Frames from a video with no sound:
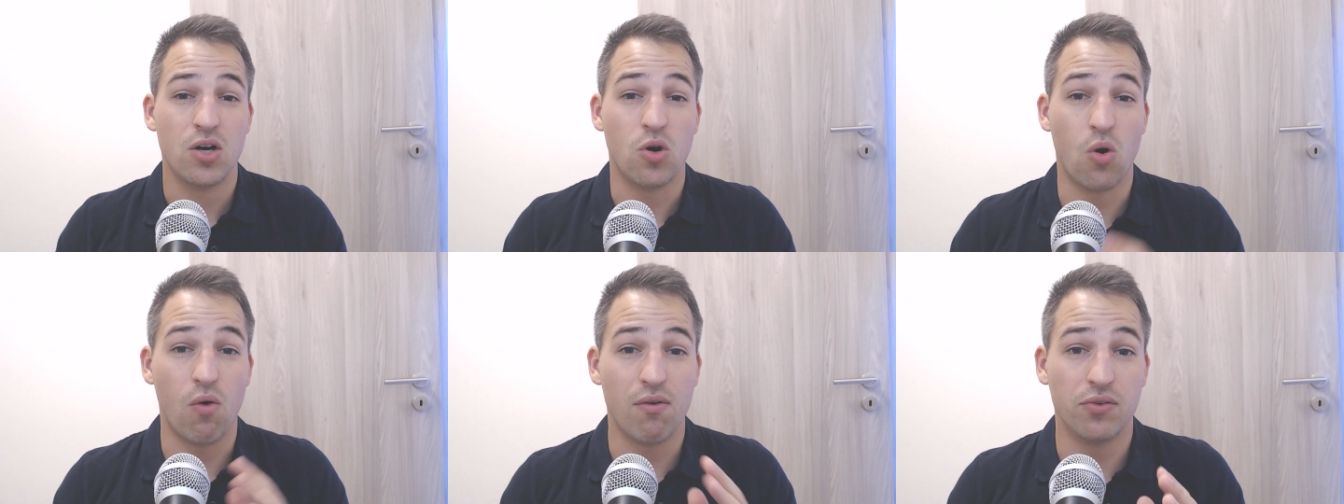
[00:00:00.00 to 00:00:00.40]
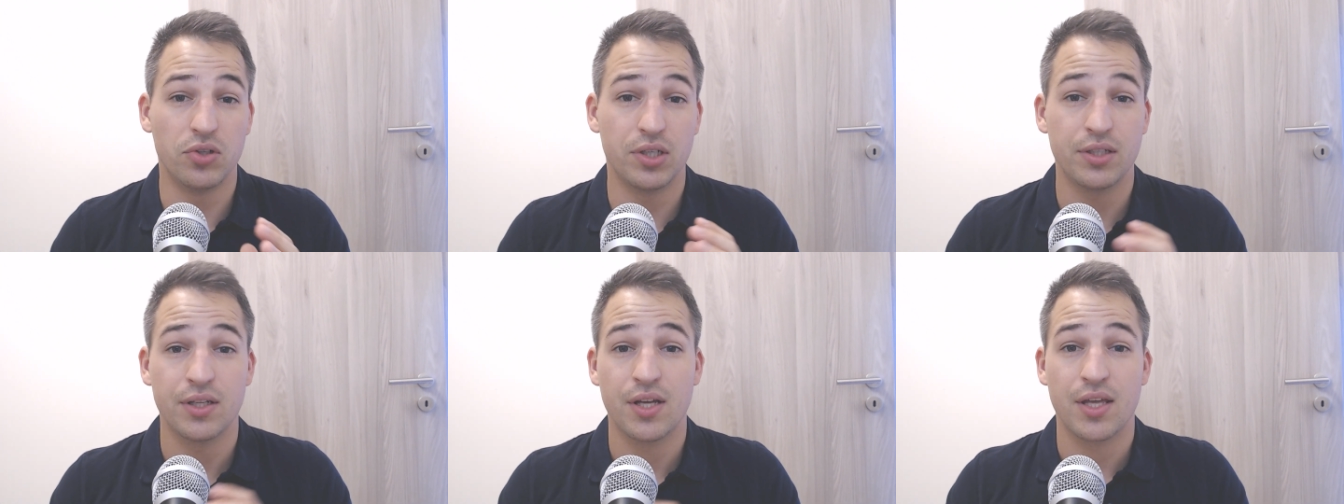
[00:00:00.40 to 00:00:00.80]

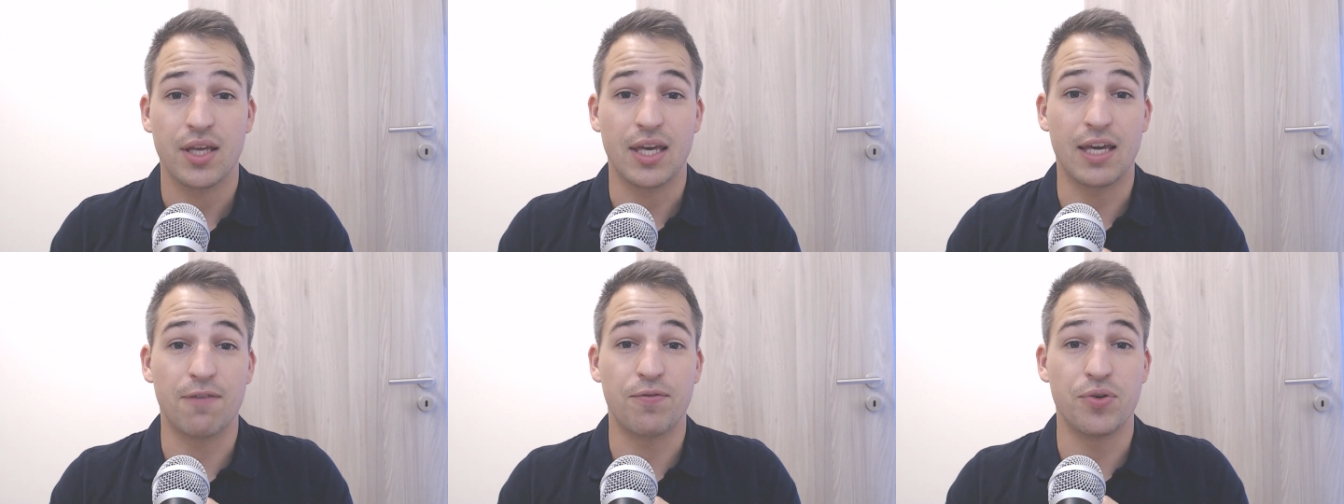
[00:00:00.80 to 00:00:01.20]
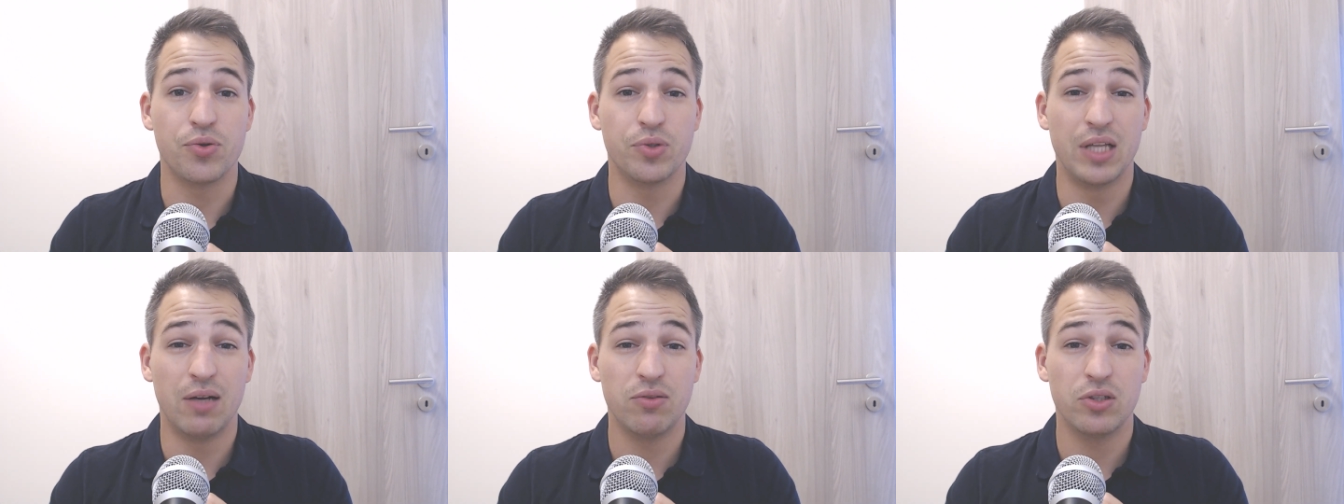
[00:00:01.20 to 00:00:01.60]
However, if you
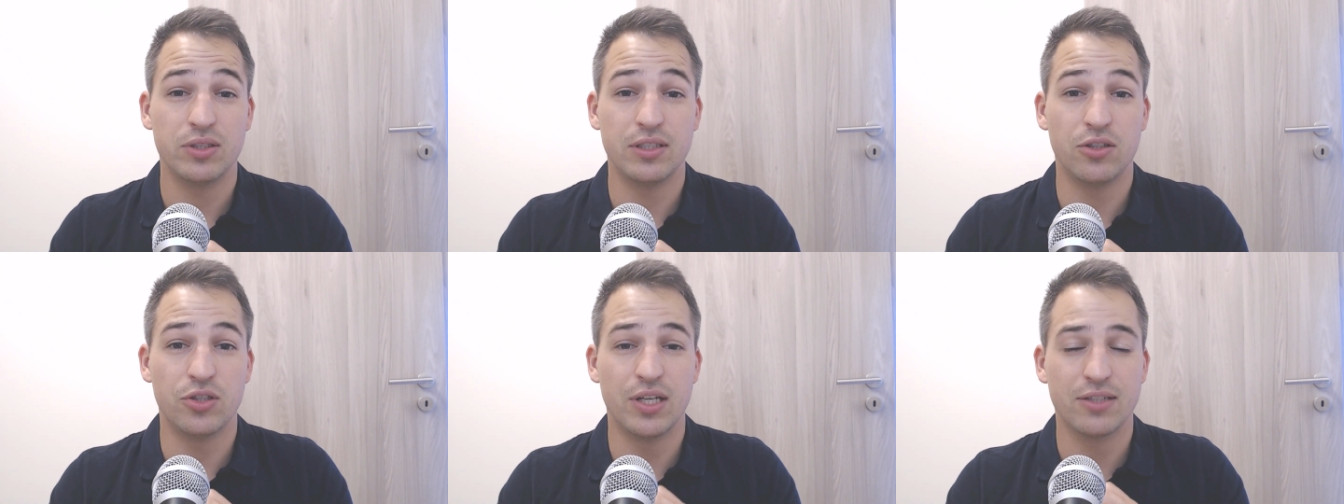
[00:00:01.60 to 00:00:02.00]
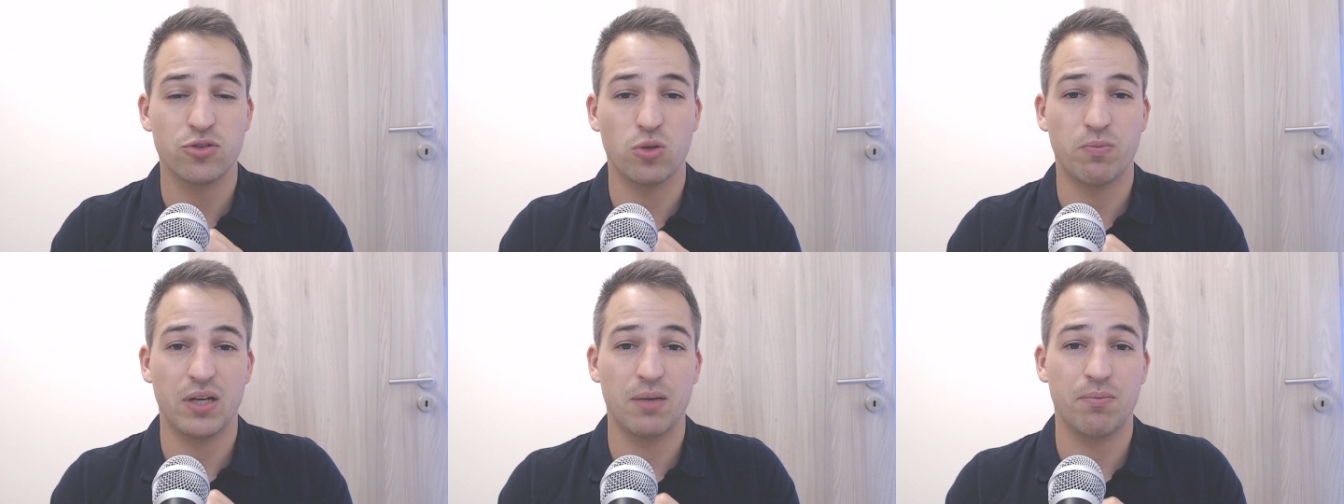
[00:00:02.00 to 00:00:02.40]
downloaded the
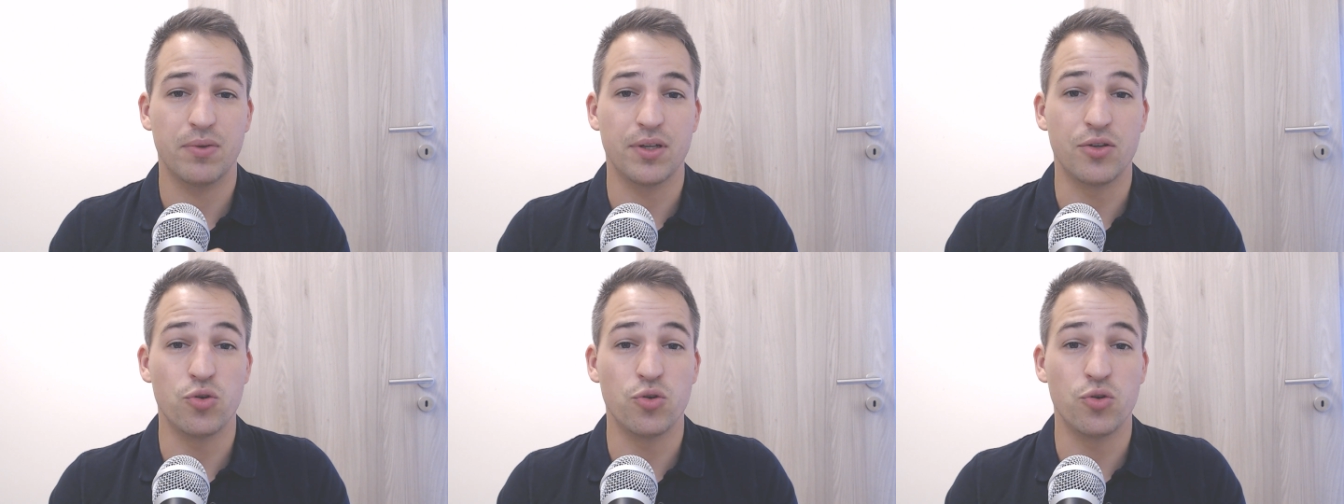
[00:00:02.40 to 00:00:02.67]
desktop app,